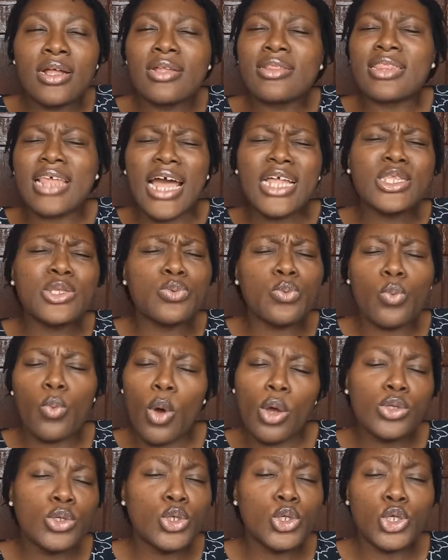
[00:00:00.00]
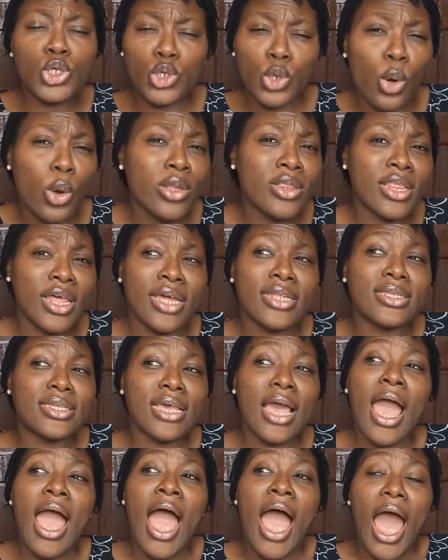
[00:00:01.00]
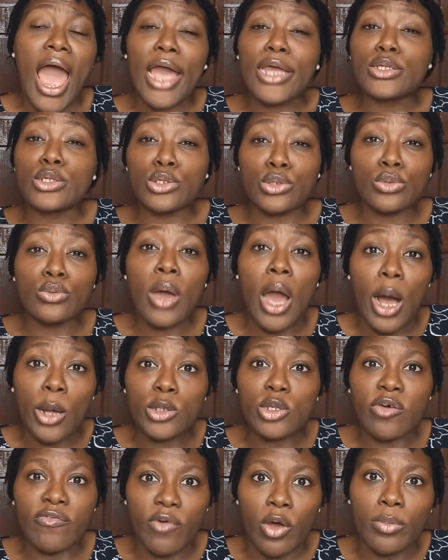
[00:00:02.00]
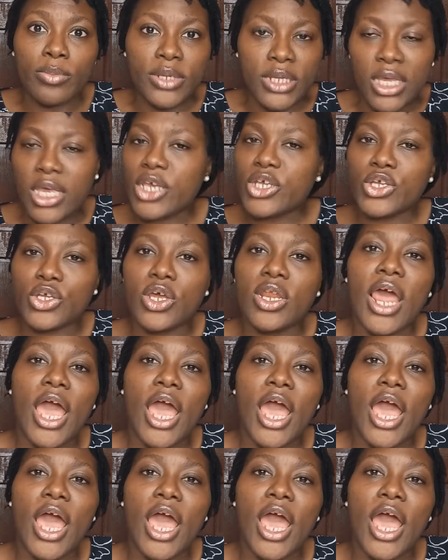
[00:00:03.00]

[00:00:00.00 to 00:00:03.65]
That's one chore that I do out of obligation.